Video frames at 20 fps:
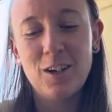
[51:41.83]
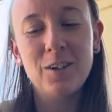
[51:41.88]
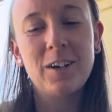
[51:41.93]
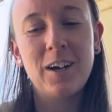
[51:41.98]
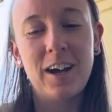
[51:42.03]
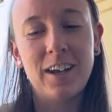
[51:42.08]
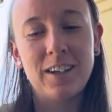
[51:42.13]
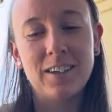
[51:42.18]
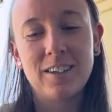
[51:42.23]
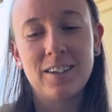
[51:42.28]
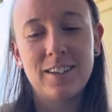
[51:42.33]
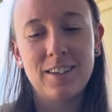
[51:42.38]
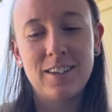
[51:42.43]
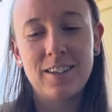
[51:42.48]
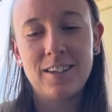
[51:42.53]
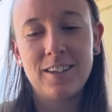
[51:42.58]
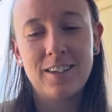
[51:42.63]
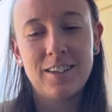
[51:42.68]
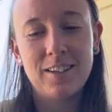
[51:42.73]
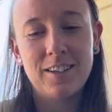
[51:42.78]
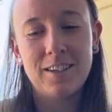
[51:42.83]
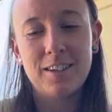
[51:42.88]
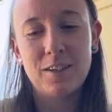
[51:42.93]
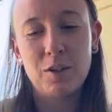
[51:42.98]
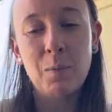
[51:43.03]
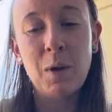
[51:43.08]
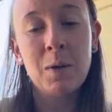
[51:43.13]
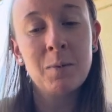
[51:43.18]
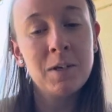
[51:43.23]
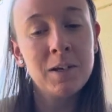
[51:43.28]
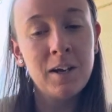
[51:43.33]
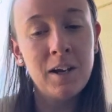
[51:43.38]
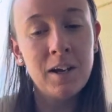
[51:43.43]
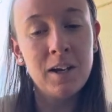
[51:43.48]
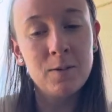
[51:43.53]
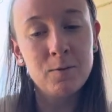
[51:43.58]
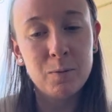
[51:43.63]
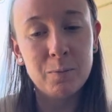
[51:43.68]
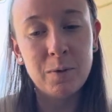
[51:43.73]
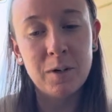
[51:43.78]
okay. Maybe not
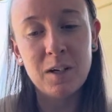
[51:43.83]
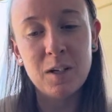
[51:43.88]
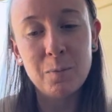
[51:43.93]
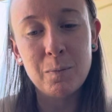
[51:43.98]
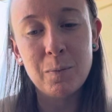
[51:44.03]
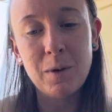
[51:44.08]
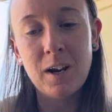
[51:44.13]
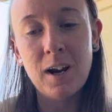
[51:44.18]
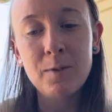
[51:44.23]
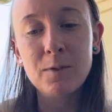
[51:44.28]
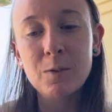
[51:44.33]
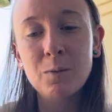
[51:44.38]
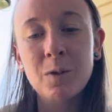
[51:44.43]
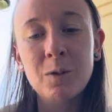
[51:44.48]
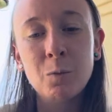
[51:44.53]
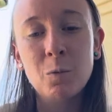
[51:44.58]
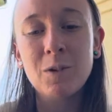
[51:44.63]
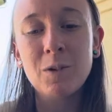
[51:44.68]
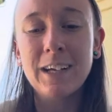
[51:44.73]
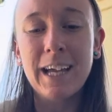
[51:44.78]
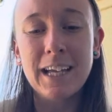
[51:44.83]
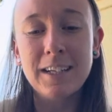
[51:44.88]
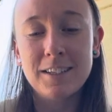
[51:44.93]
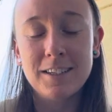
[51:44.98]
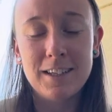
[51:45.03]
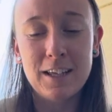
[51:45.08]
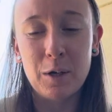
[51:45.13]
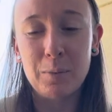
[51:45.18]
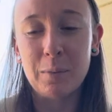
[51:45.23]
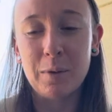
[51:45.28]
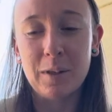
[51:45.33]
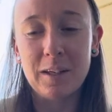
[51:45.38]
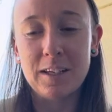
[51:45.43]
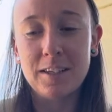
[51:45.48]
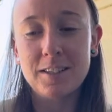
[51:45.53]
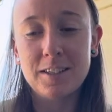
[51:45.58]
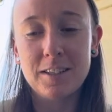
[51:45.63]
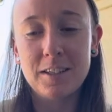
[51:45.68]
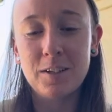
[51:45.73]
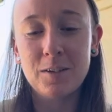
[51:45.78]
everybody, but everyone will get to that
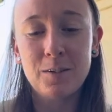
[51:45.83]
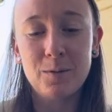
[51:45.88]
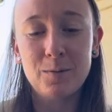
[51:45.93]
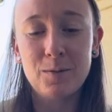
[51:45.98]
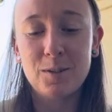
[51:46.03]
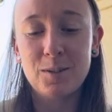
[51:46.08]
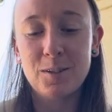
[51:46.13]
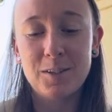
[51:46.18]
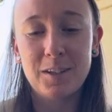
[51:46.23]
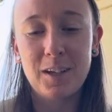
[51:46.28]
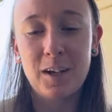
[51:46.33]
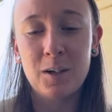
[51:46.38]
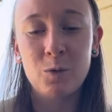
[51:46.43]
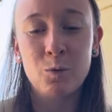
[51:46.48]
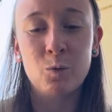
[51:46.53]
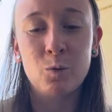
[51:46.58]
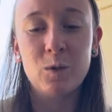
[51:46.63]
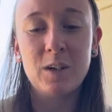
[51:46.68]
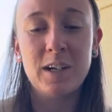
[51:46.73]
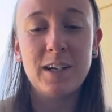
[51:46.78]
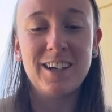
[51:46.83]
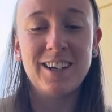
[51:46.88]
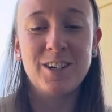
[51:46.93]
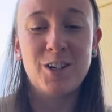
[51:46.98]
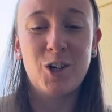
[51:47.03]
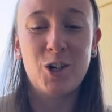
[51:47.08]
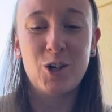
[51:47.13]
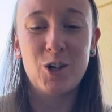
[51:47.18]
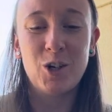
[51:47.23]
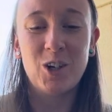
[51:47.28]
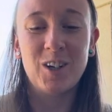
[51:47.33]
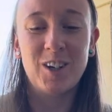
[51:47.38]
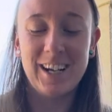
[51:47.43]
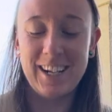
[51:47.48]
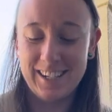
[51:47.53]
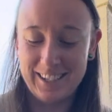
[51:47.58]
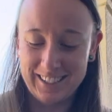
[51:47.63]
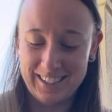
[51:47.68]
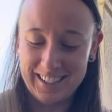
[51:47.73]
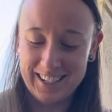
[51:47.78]
place. The universe is kind of
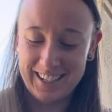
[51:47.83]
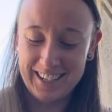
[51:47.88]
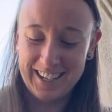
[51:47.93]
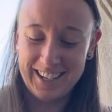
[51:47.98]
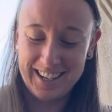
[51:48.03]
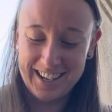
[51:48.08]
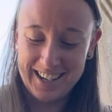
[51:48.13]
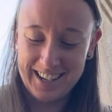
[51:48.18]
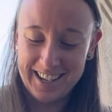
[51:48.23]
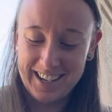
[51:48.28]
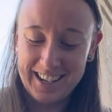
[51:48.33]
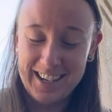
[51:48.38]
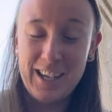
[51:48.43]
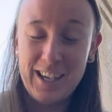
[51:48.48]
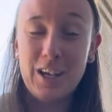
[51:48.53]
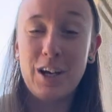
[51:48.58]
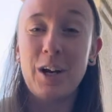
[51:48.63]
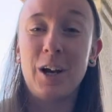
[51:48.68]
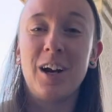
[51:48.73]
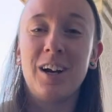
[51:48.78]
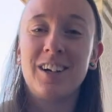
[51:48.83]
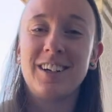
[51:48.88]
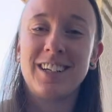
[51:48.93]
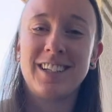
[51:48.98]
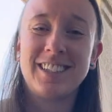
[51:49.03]
reassuring here